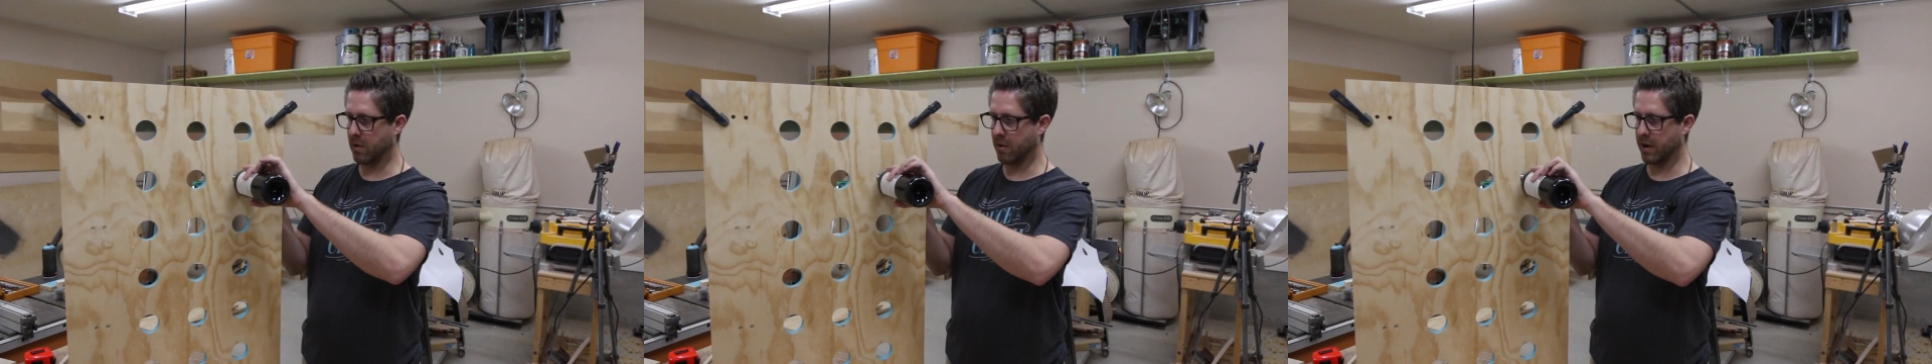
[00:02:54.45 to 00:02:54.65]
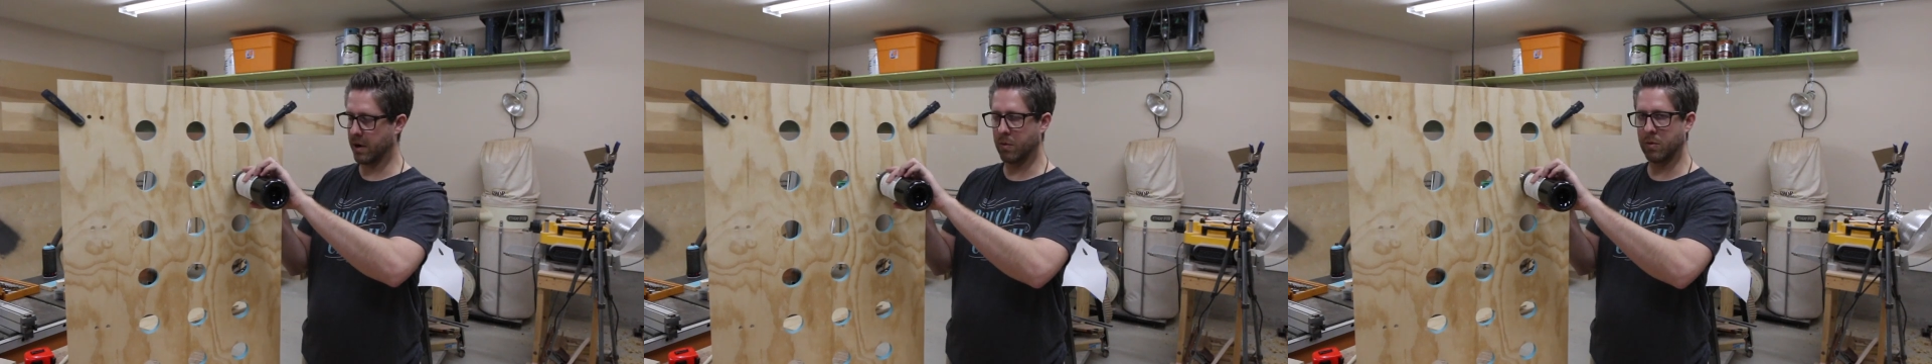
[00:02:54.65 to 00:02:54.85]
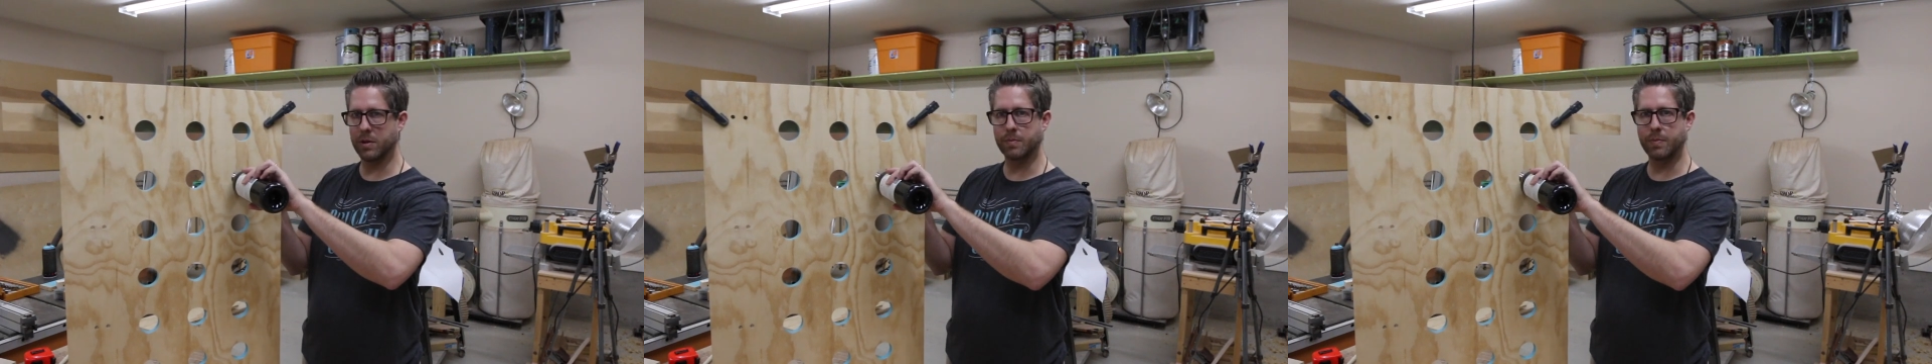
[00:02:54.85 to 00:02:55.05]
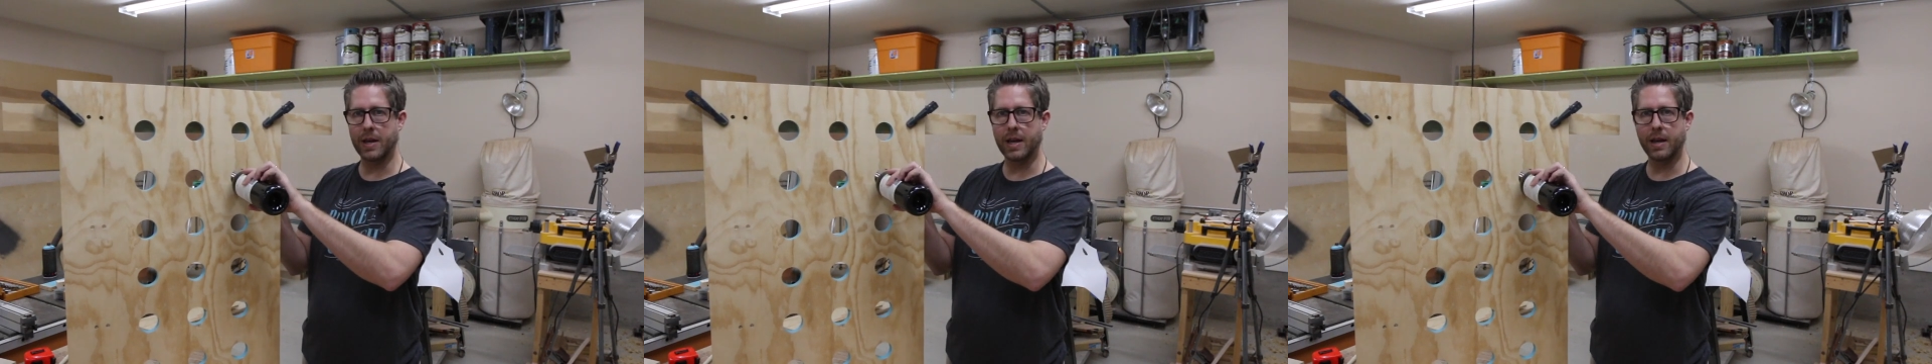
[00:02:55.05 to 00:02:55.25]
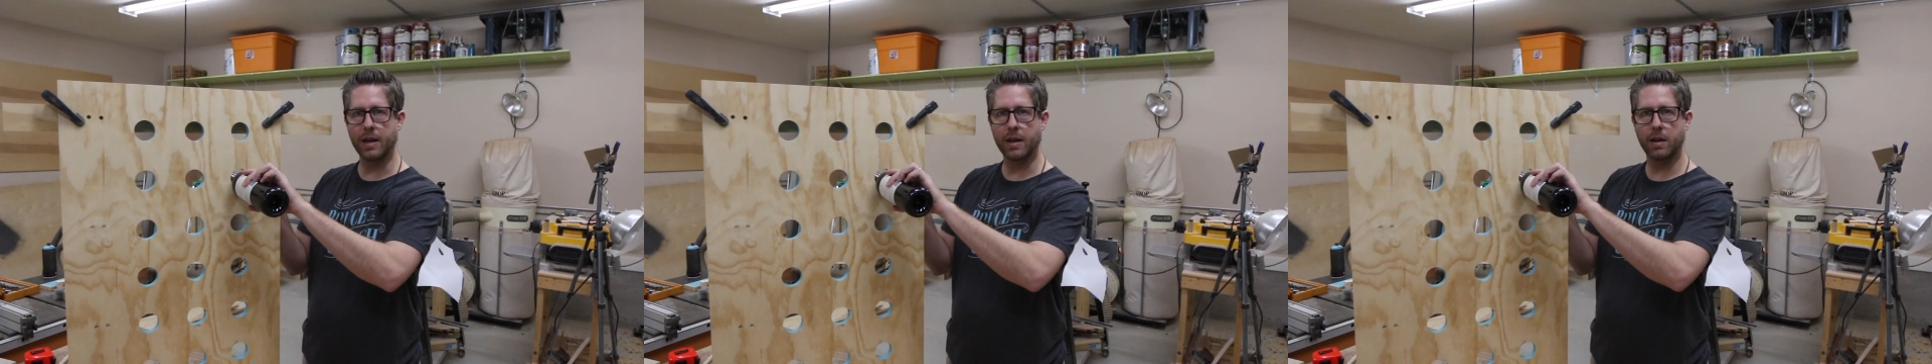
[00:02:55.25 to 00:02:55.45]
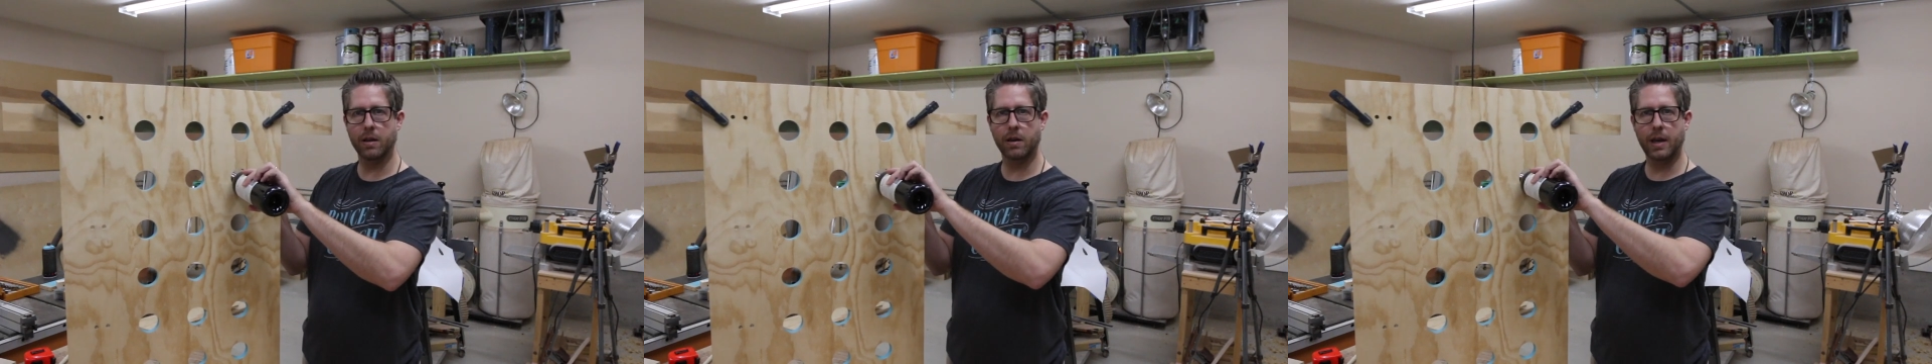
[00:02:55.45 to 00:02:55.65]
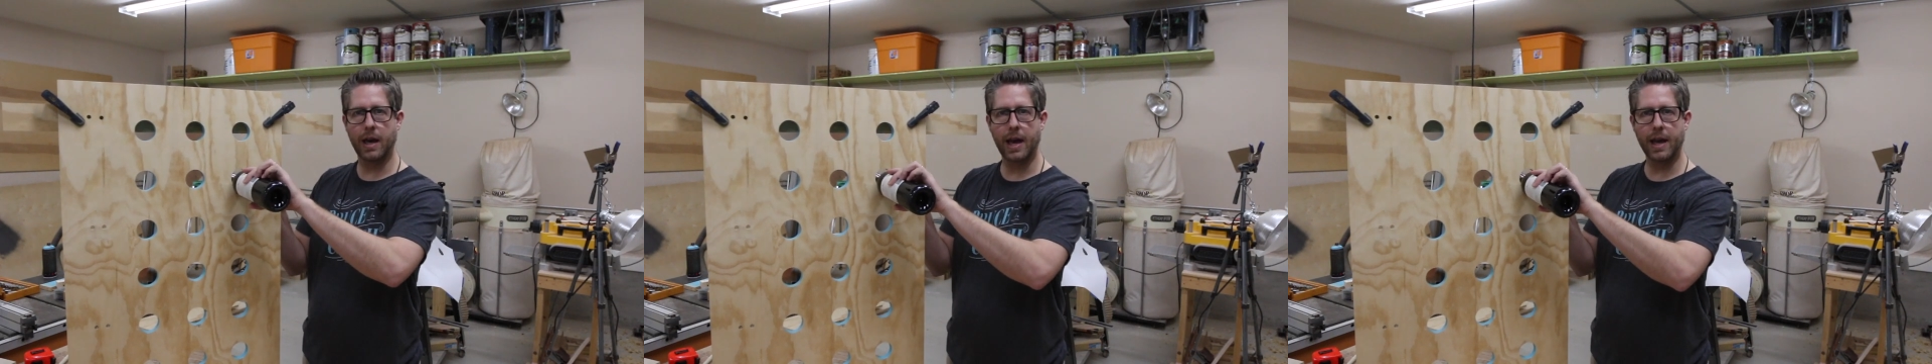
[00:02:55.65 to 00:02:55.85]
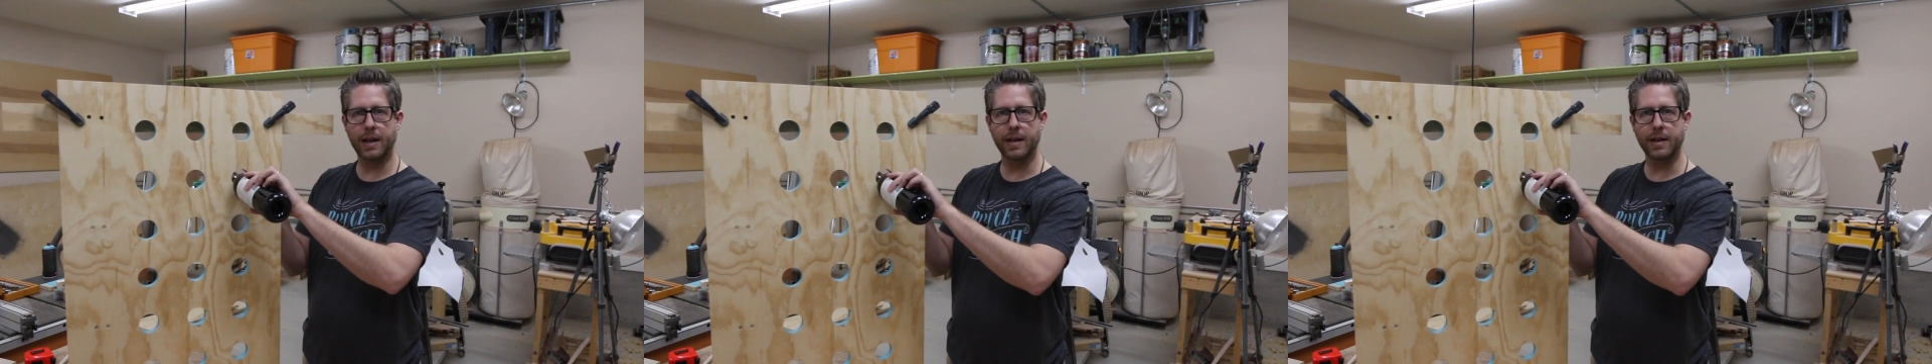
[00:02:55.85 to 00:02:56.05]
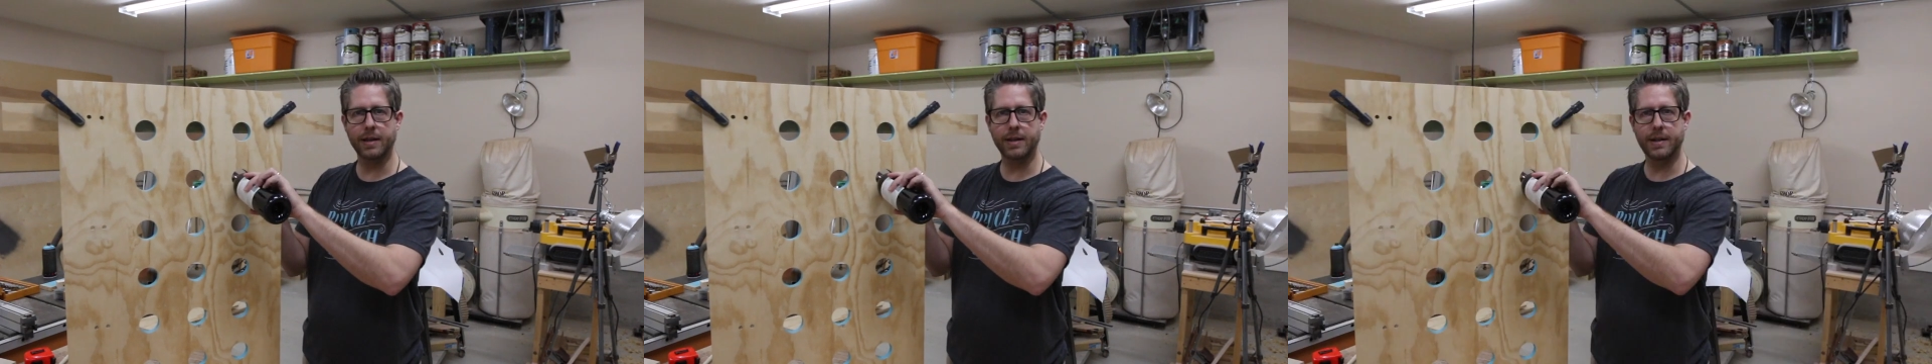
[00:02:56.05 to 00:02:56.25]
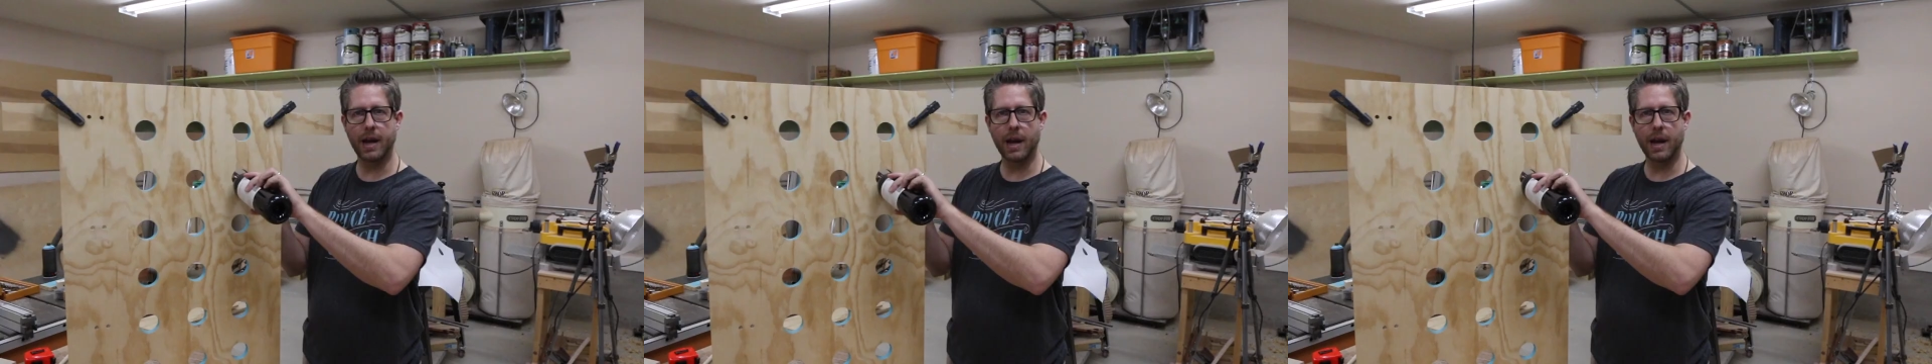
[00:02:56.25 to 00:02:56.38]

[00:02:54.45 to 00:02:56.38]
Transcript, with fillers: or it would be canted